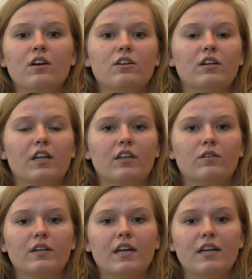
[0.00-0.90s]
Your
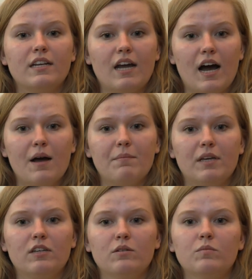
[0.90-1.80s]
landlord cannot
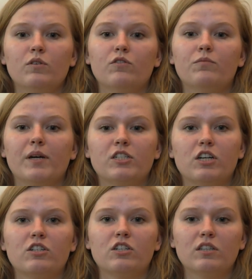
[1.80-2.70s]
make you move by
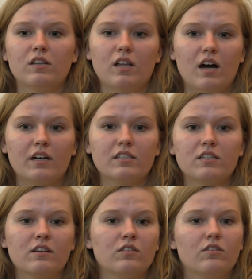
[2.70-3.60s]
changing the
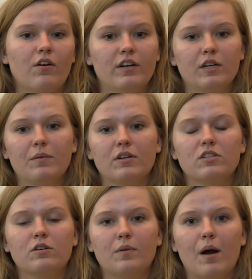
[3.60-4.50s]
locks, throwing your
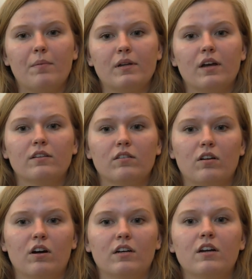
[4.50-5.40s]
personal property on the
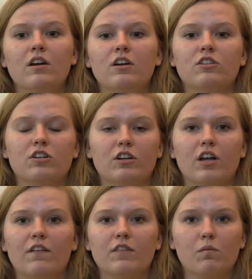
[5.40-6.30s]
lawn, turning
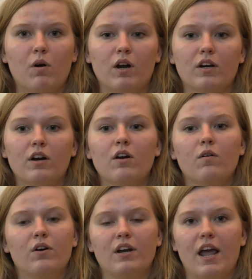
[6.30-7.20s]
off the water,
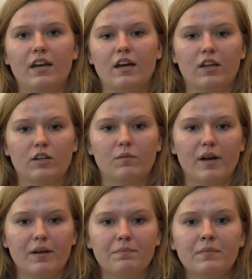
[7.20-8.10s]
or in any other
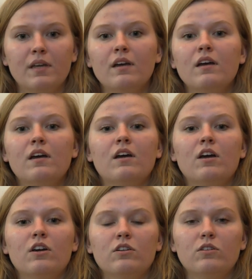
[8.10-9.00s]
way.
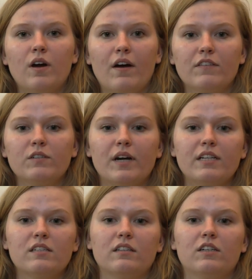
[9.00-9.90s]
You have the right
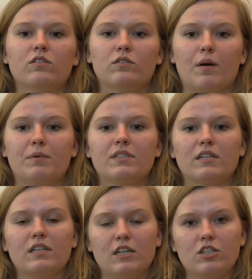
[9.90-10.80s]
to legal
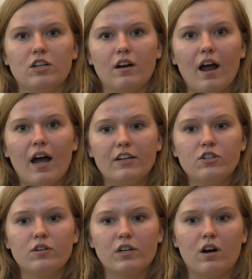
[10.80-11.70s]
representation at
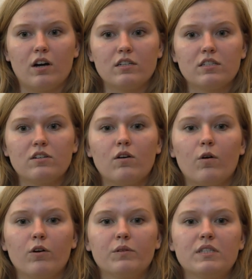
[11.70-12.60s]
your cost,
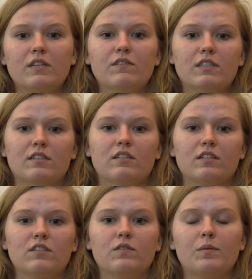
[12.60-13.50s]
or receive
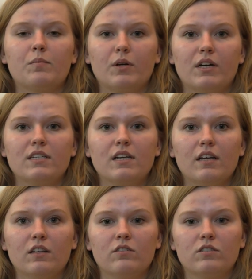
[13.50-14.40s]
assistance from a Prairie
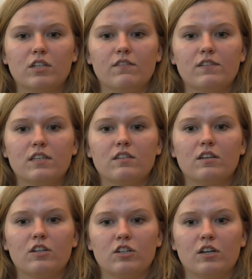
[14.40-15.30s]
State Legal Services
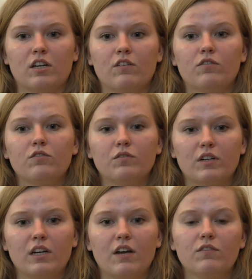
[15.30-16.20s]
attorney for
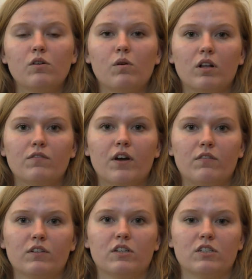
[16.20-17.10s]
free if you qualify
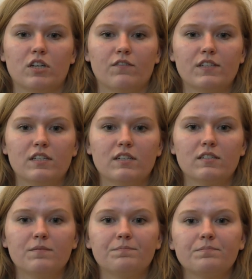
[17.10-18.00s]
for their
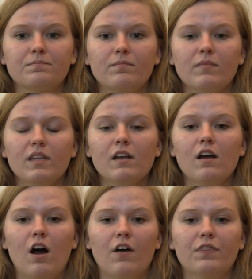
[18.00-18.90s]
services.
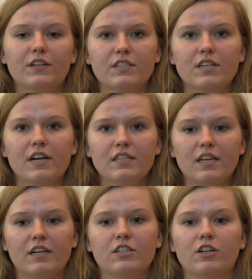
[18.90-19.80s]
On Thursdays,
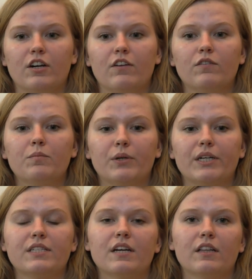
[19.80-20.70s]
an attorney from
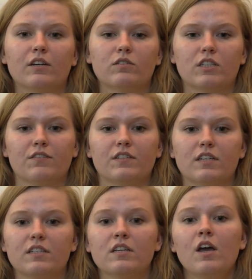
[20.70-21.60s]
Prairie State Legal
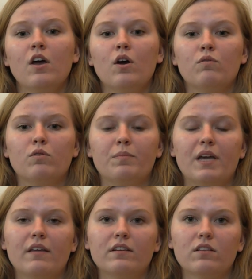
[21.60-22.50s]
Services will
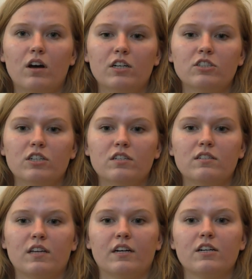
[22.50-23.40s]
be at the Law and
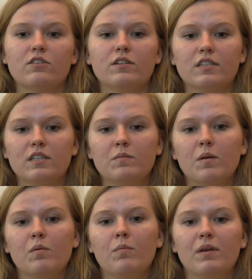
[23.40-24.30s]
Justice Center to assist
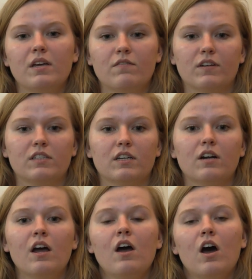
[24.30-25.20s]
people being evicted
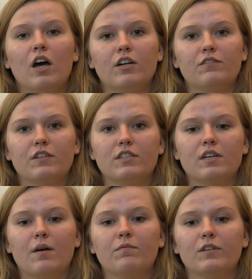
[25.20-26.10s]
on a
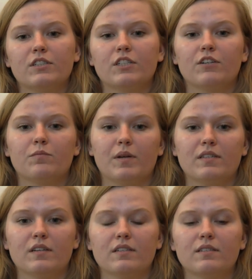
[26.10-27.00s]
first-come, first-served
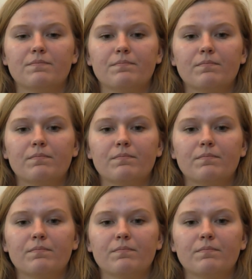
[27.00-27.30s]
basis.